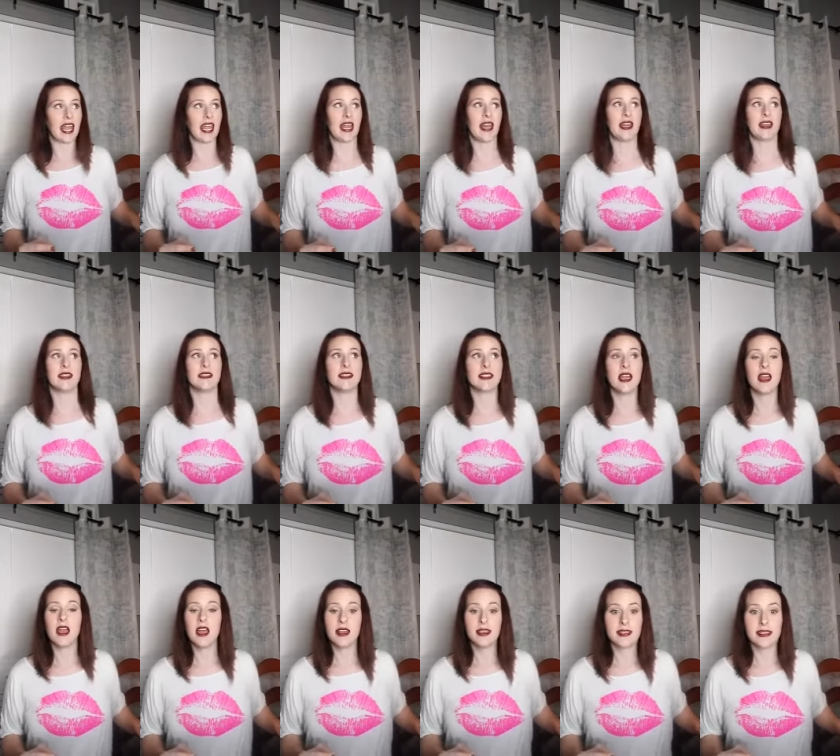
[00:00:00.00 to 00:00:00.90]
and
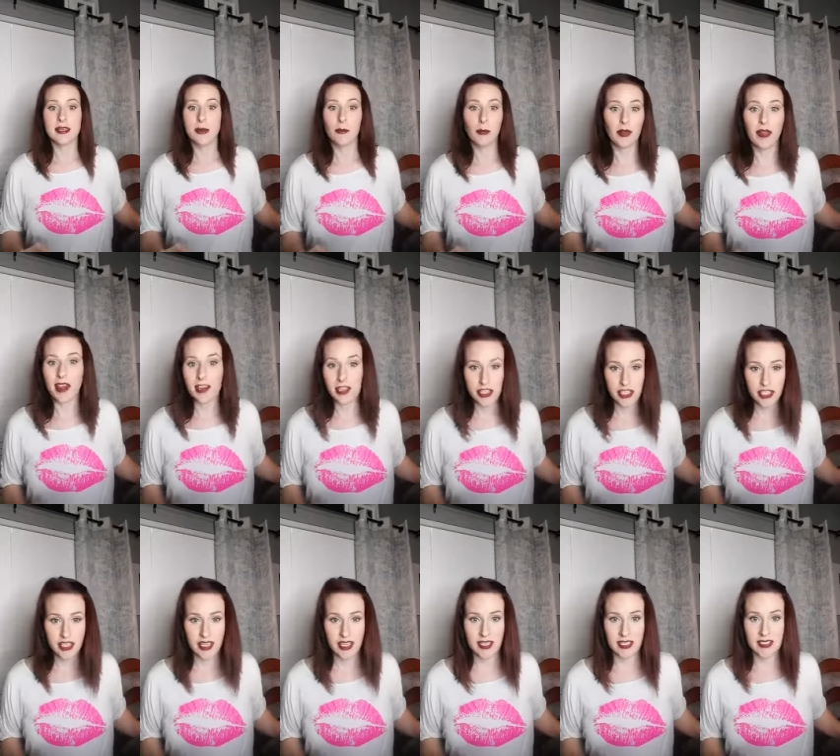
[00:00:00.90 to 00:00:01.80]
some blush
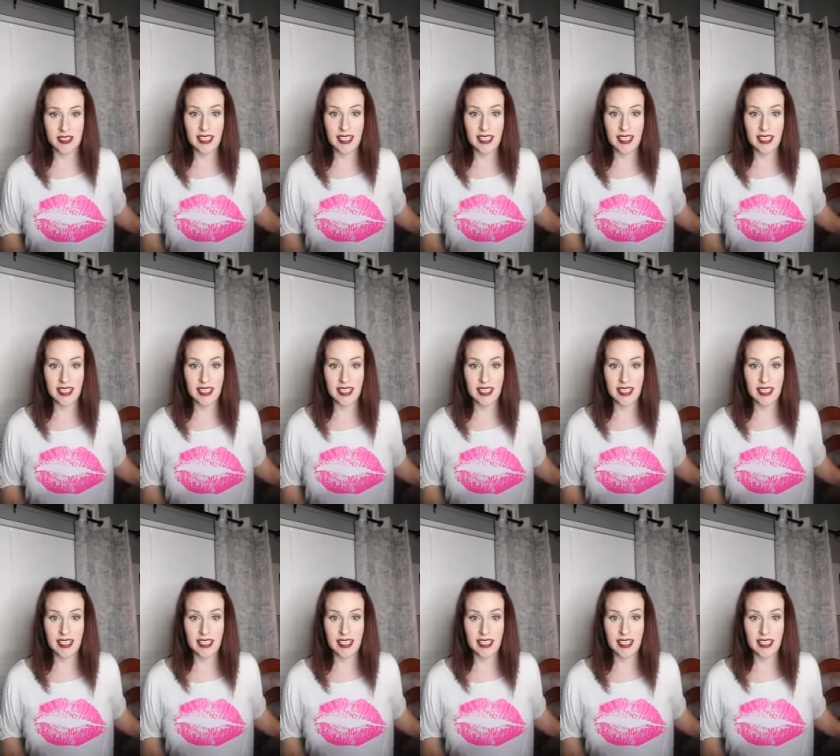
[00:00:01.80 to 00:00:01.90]
scents.